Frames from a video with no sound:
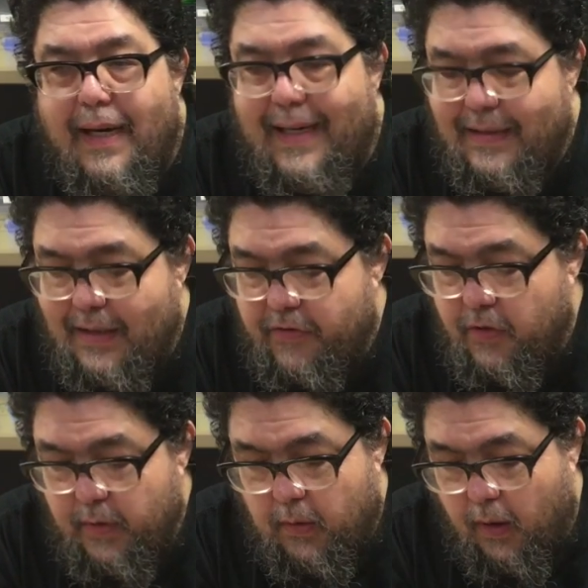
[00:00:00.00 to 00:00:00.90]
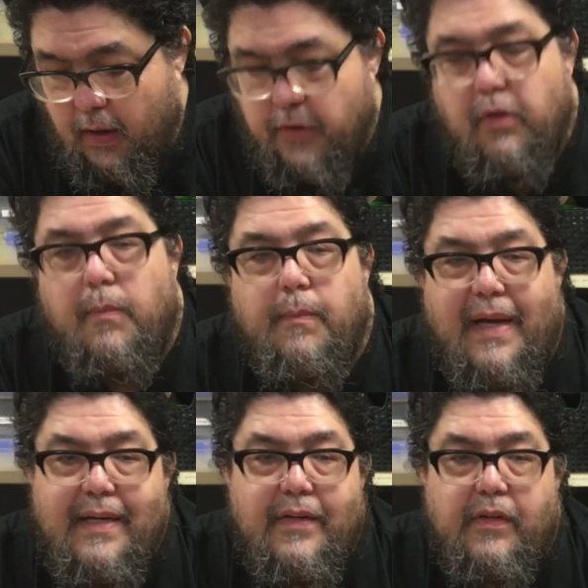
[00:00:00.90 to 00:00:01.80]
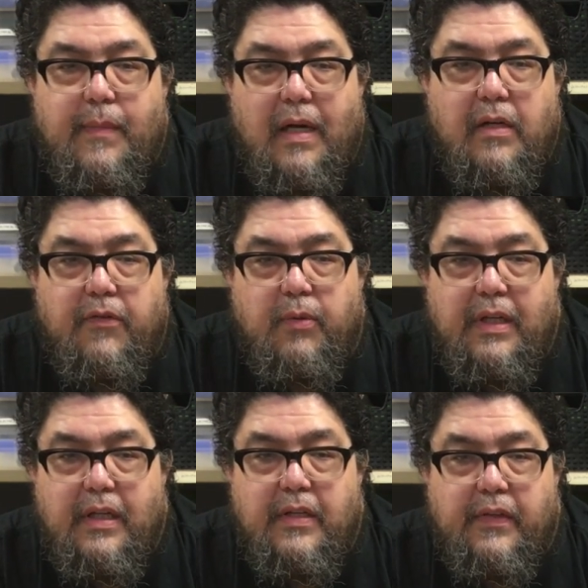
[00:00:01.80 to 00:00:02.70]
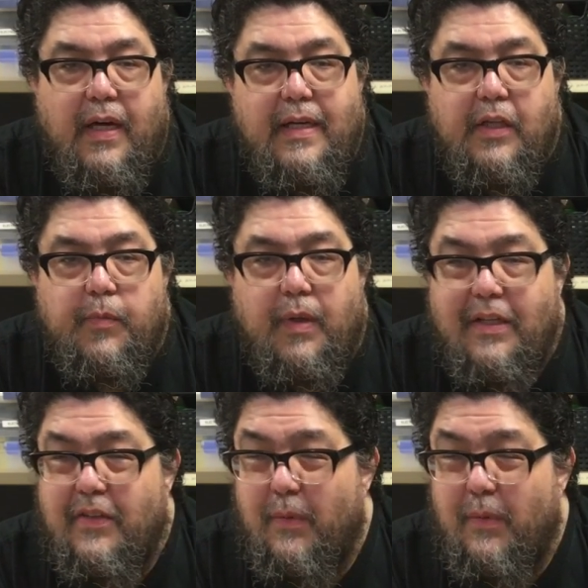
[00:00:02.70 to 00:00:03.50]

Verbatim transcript: and it doesn't require a tremendous amount of three D design experience.